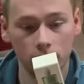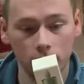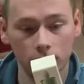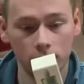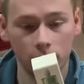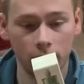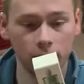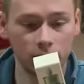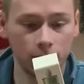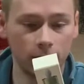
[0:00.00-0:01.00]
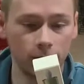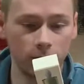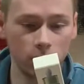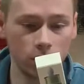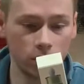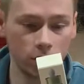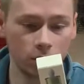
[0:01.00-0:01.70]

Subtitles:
So here's some infusion